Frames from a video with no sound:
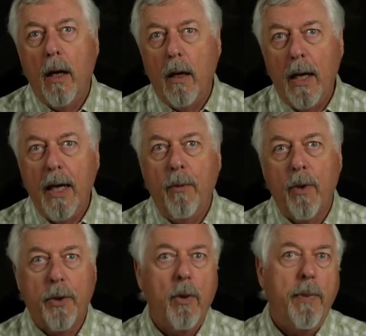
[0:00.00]
it
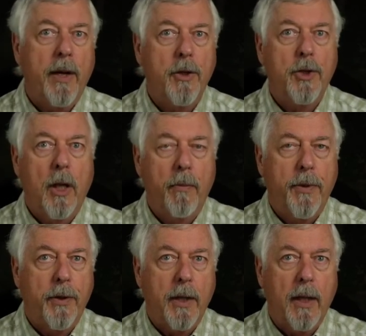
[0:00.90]
will do a better job
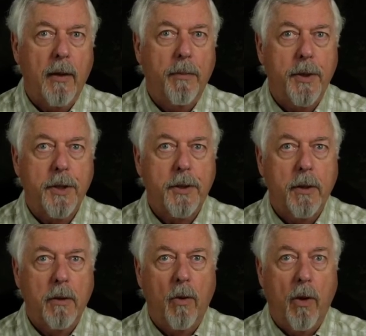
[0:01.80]
than the Olympus
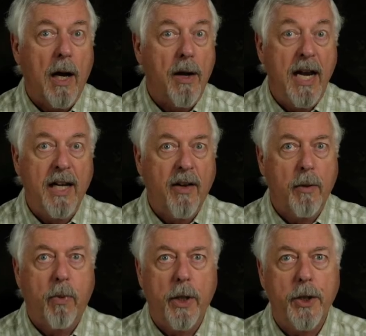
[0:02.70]
or any other
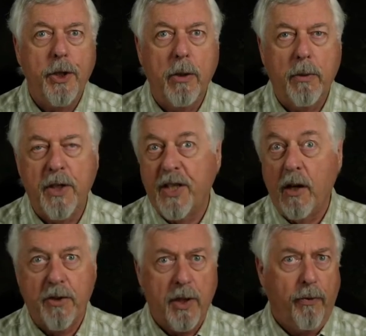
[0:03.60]
point and shoot, because they
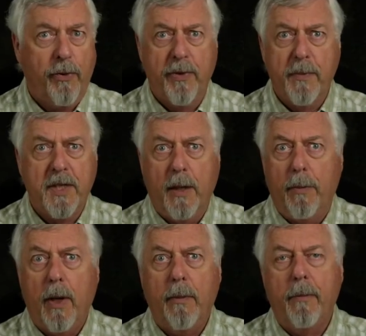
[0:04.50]
all suffer from the same
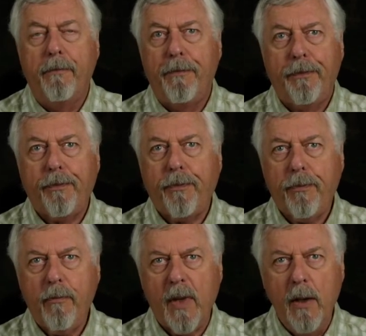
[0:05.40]
problem.
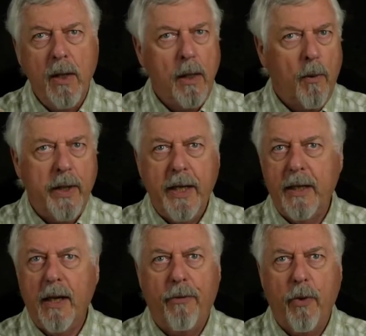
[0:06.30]
When they hit
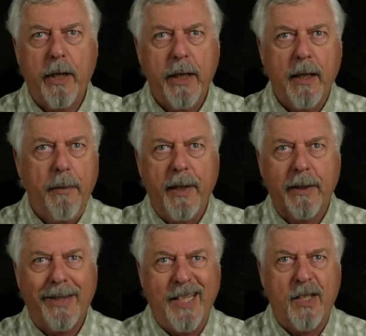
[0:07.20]
that 4 gig limit,
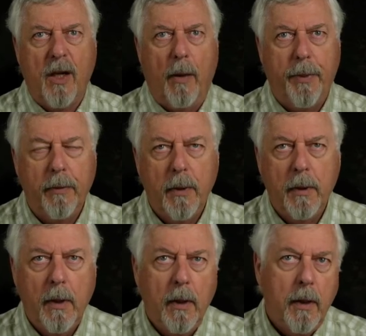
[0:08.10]
they stop.
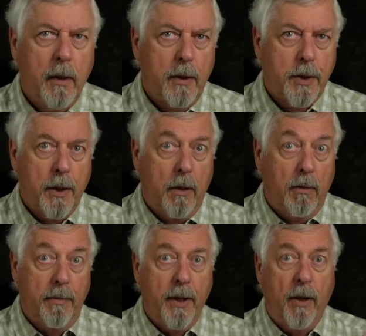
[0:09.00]
So,
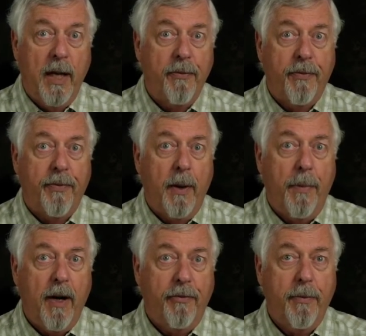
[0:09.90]
you know, if
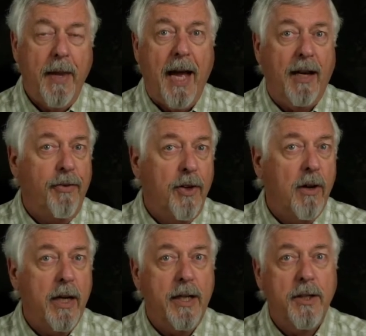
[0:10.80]
apart from that, if you're
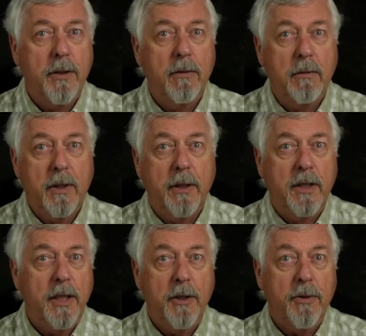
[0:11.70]
not into
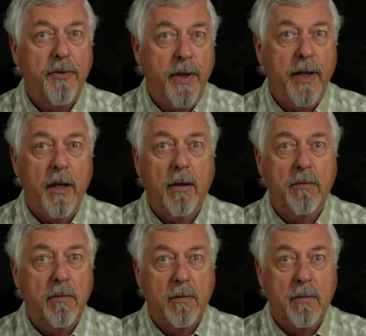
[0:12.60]
continuous video,